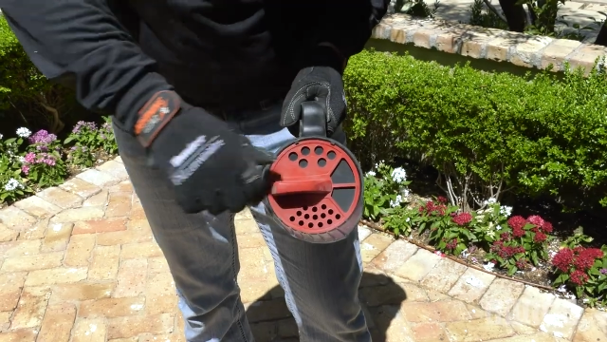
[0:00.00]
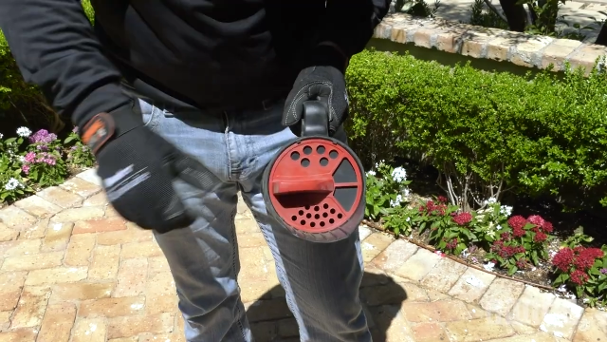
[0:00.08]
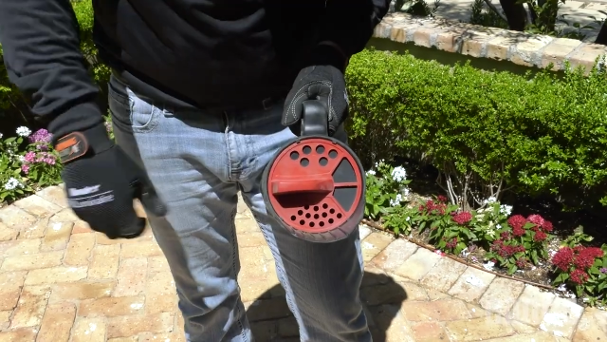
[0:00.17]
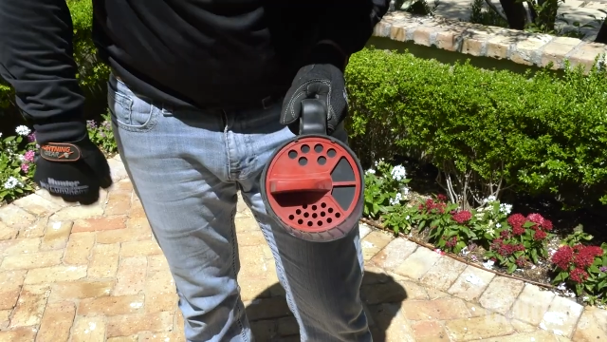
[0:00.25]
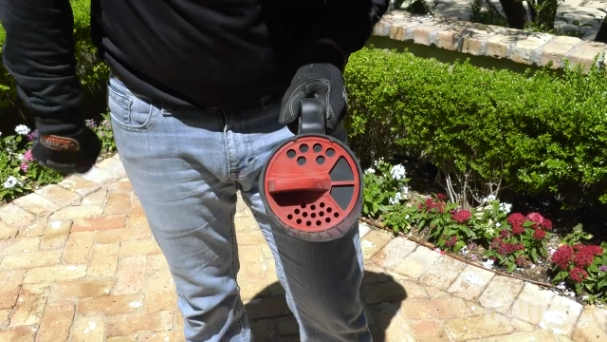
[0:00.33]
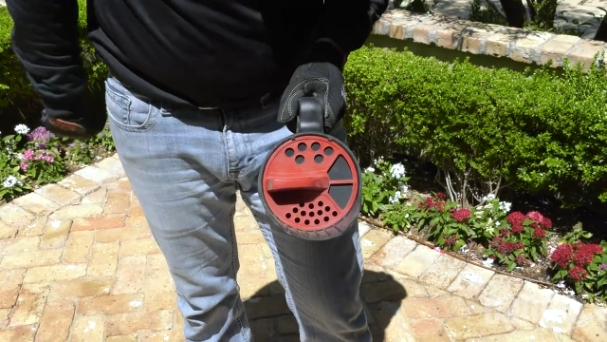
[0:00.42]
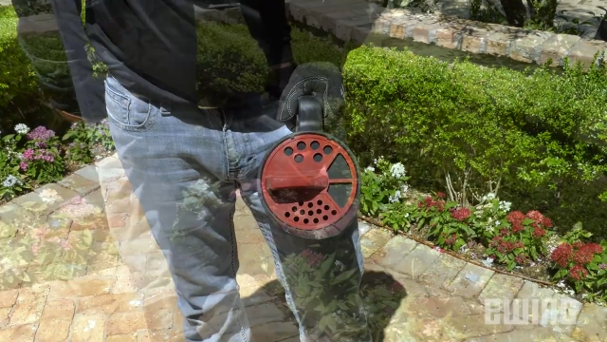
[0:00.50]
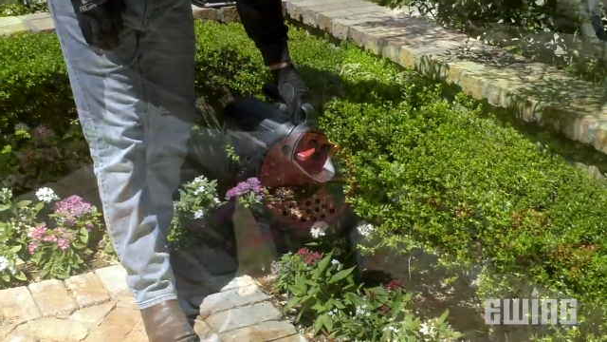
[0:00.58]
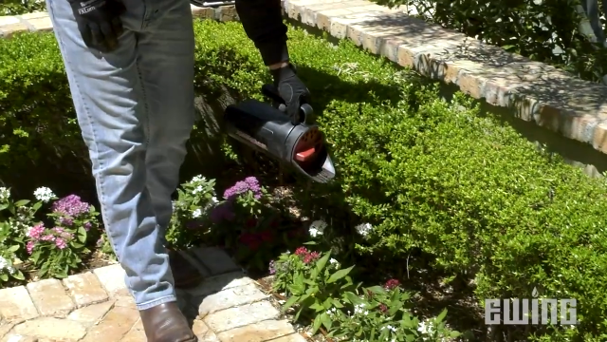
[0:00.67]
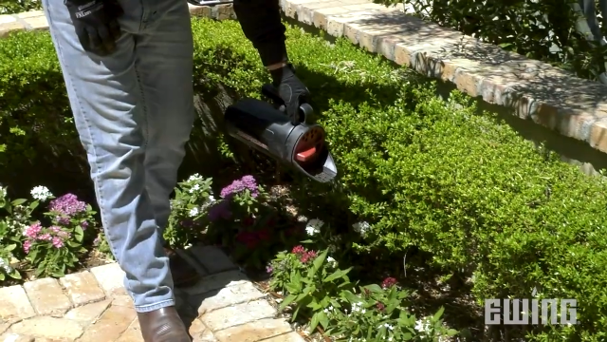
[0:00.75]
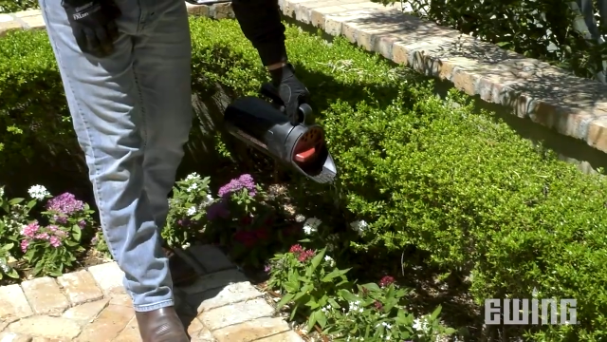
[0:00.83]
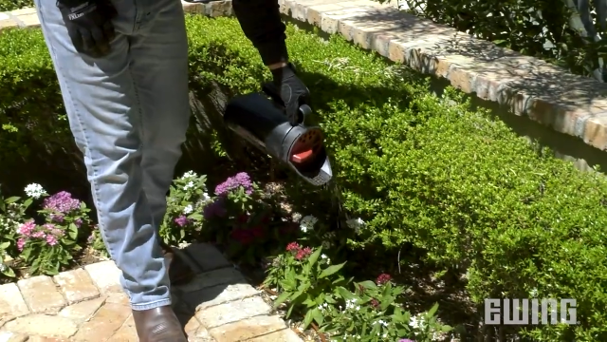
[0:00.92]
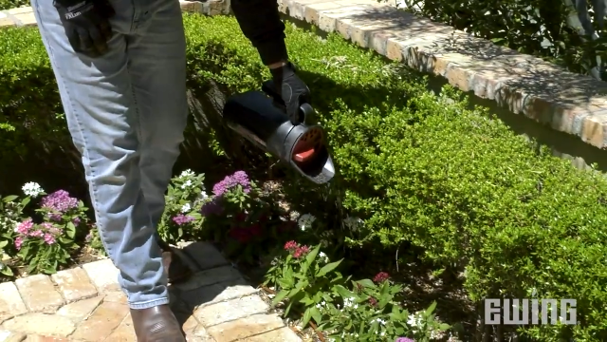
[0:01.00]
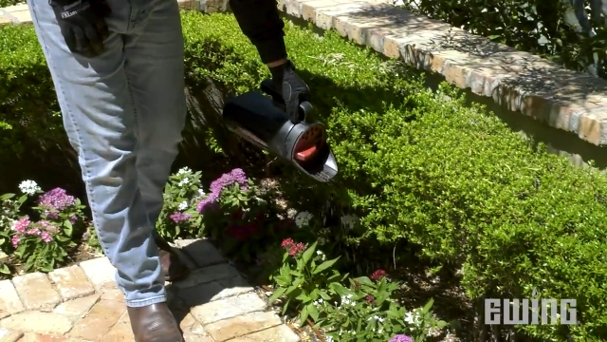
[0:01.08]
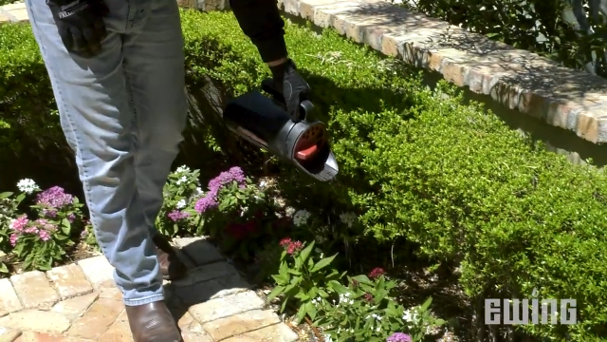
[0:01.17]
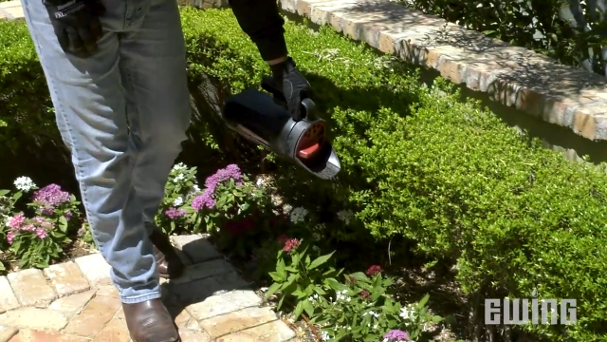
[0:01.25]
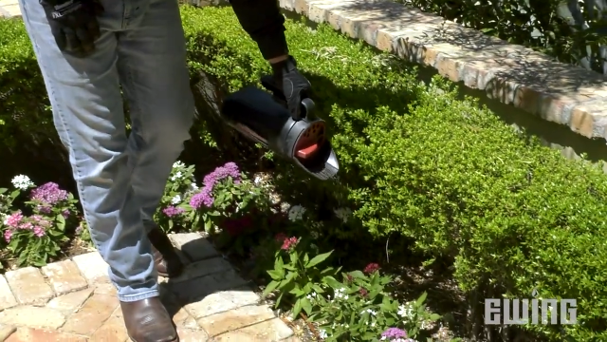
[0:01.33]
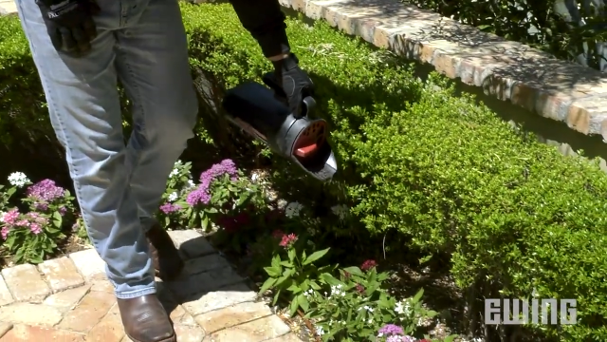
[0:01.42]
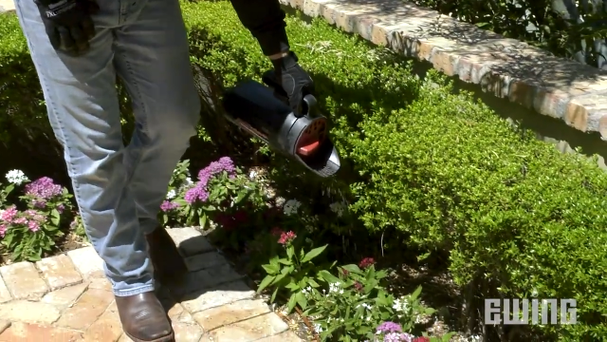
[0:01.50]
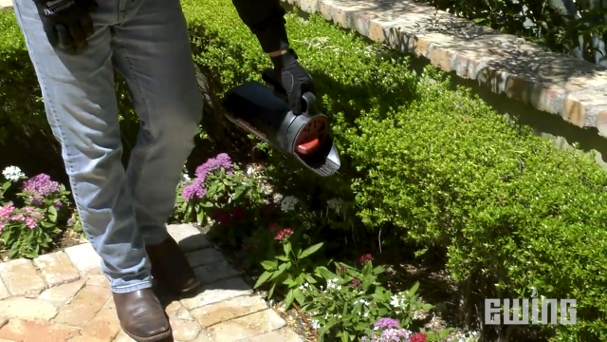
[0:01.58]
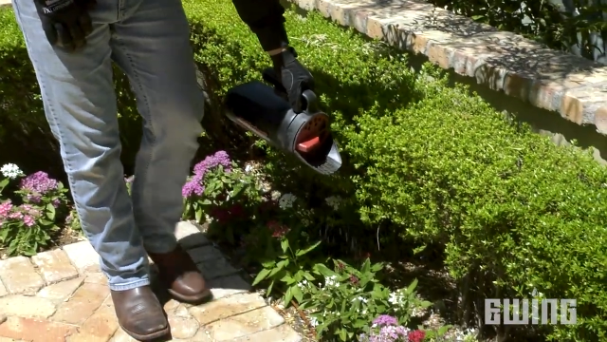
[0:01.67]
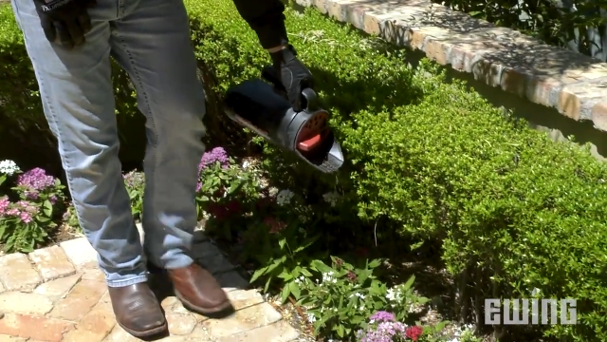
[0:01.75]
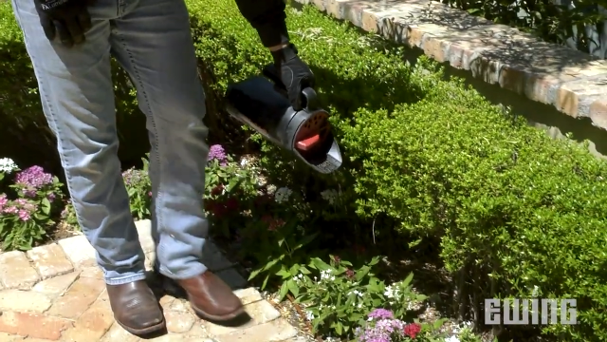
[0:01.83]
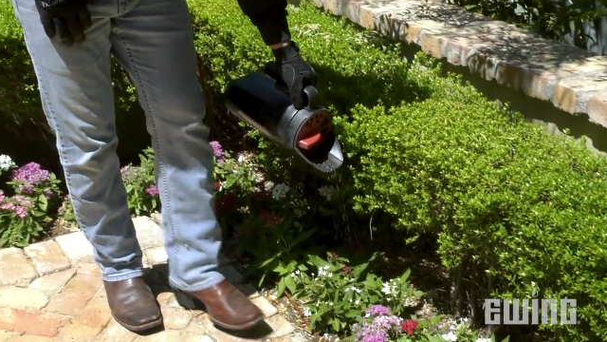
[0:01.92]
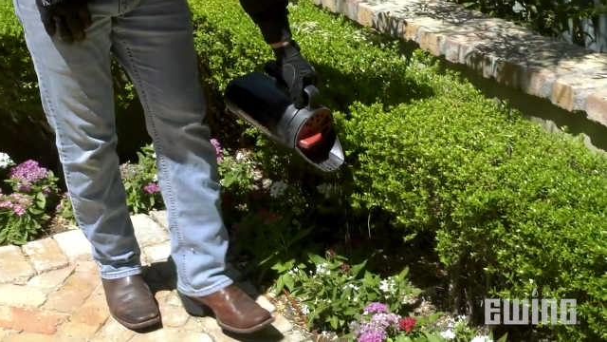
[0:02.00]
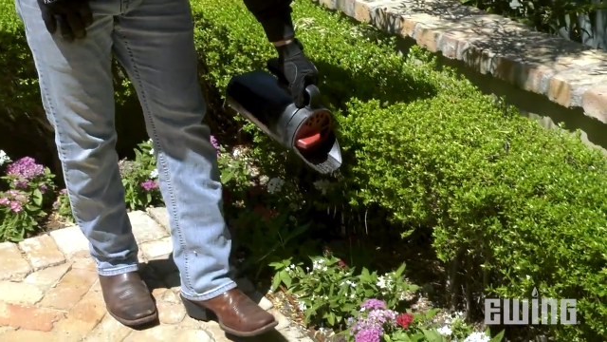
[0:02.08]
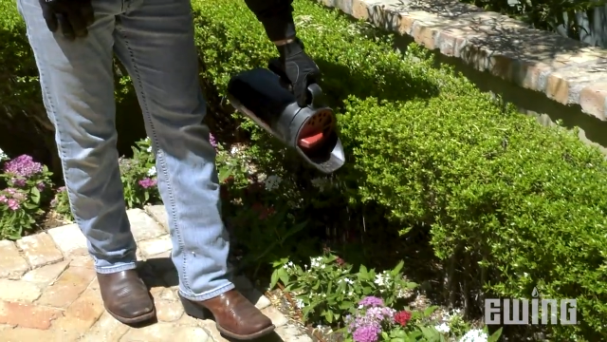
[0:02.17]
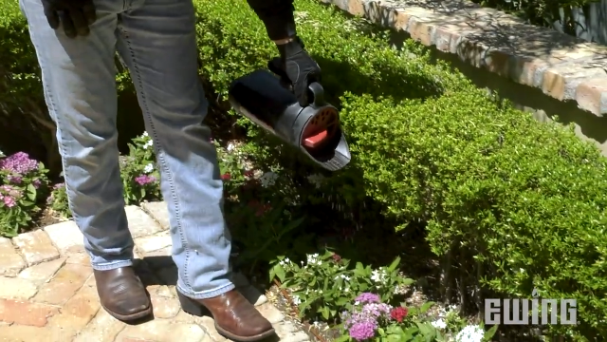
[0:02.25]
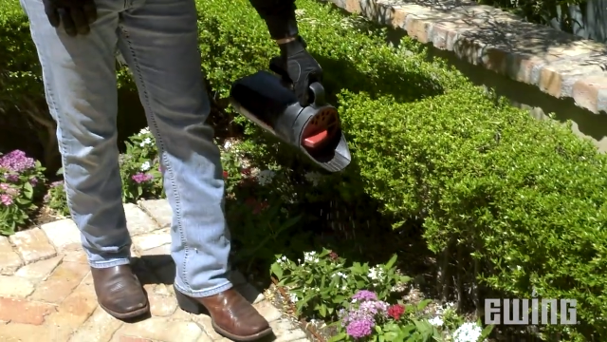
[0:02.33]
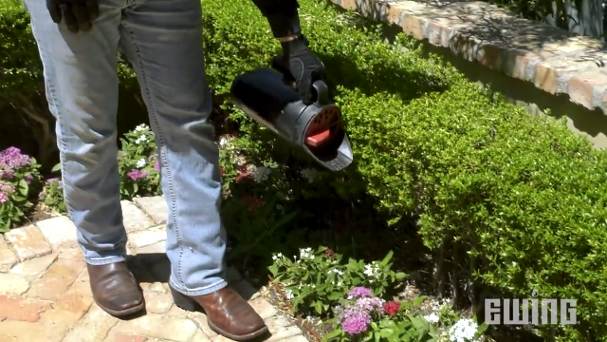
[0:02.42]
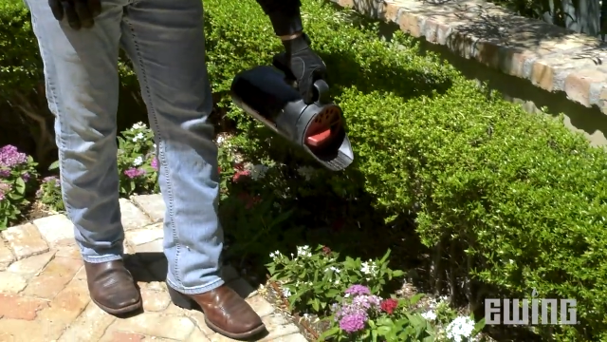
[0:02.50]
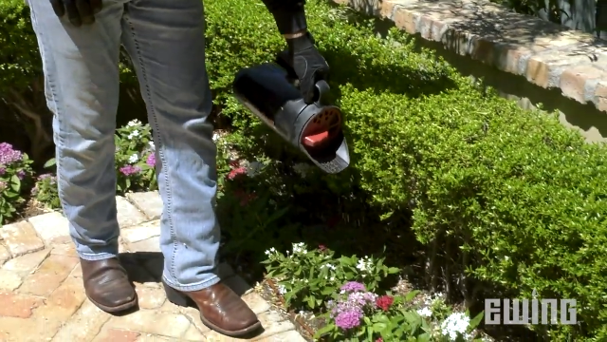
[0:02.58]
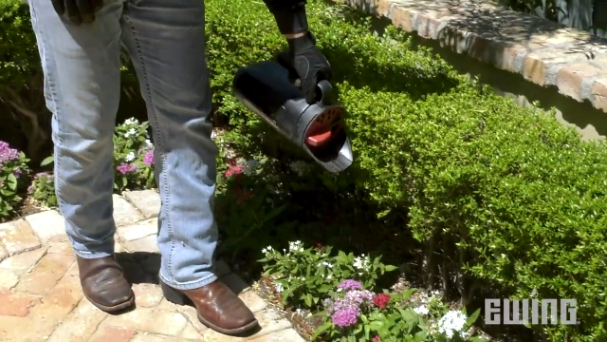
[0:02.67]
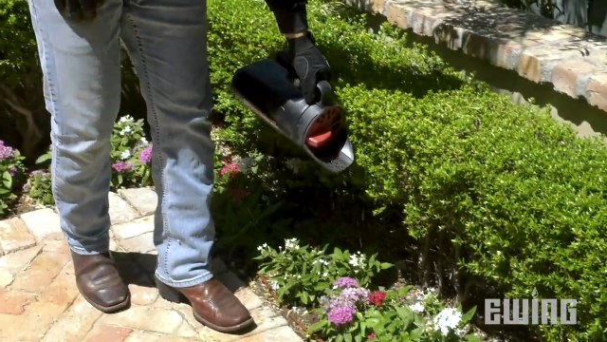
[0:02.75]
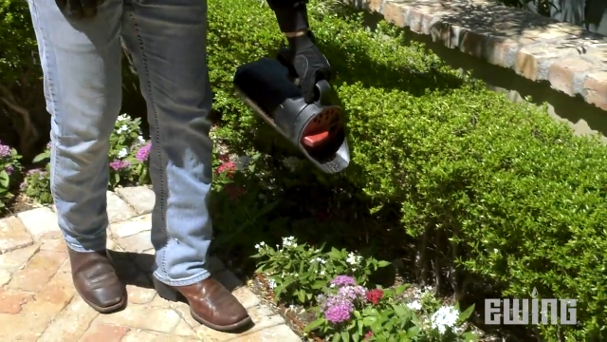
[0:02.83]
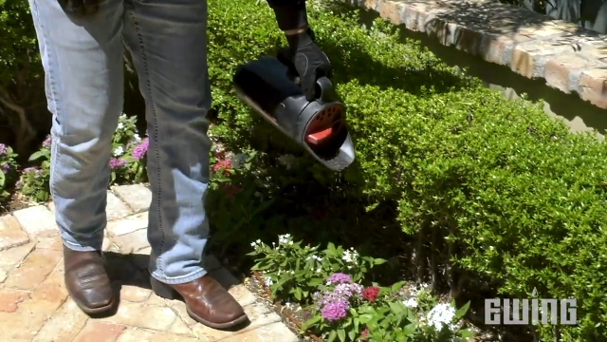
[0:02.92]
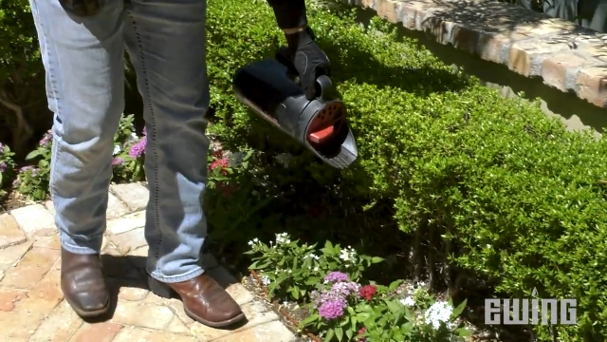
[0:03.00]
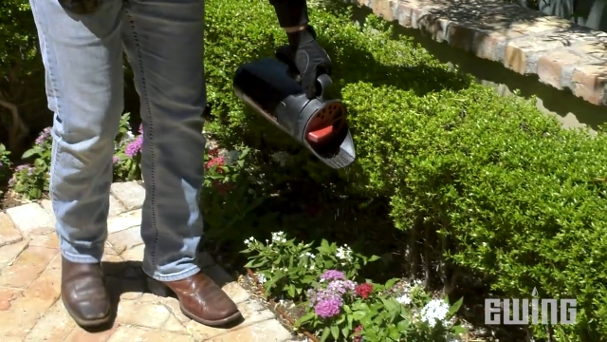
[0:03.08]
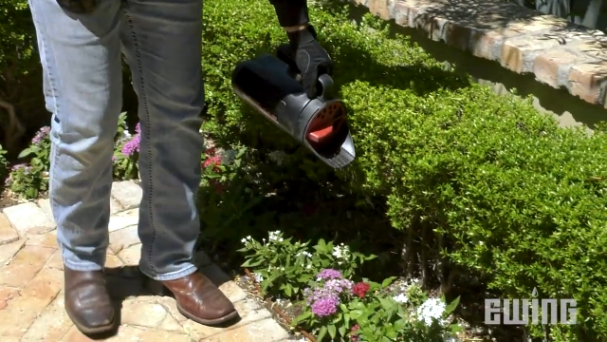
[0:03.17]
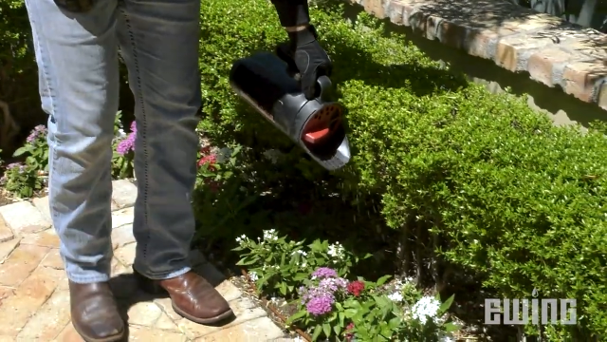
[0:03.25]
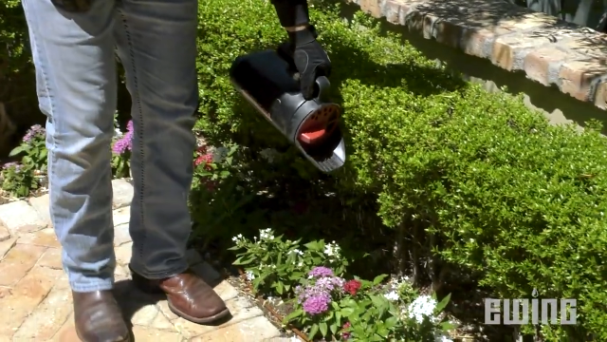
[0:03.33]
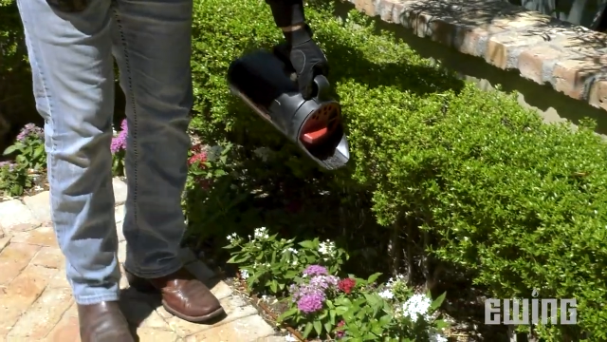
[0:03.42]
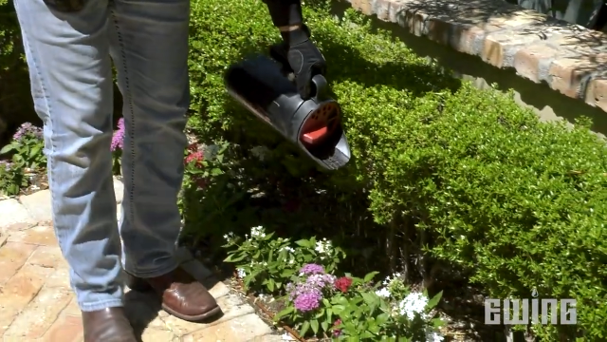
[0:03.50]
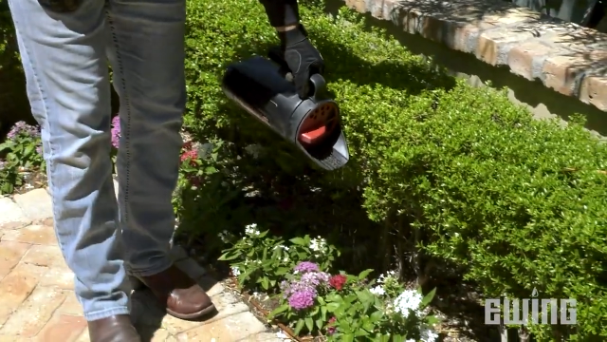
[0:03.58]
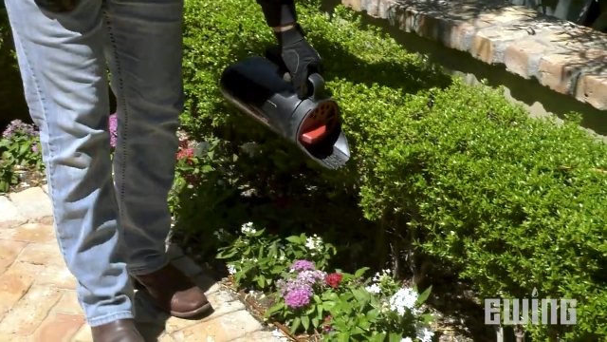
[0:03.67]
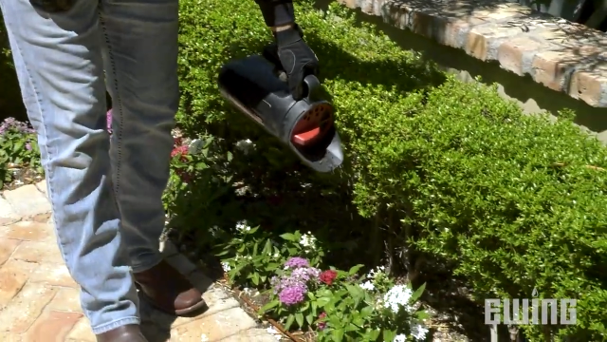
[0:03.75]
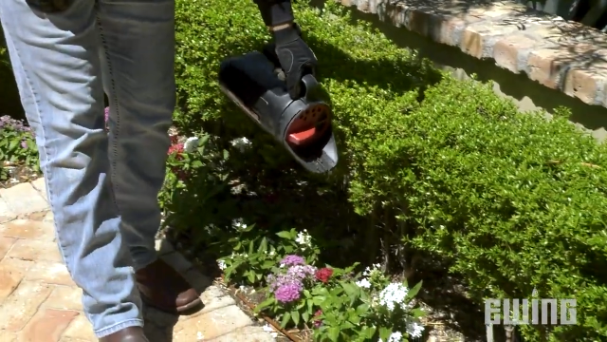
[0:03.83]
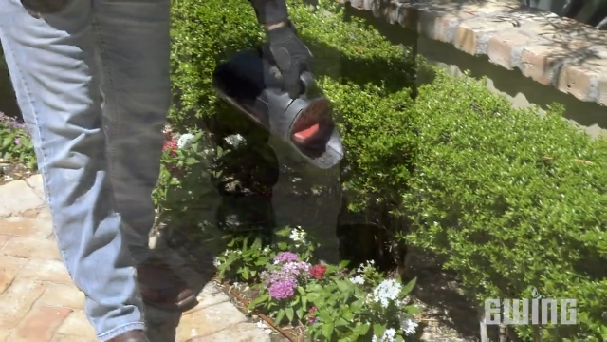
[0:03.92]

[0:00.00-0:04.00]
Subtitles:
No face is visible, so there are no lips to read.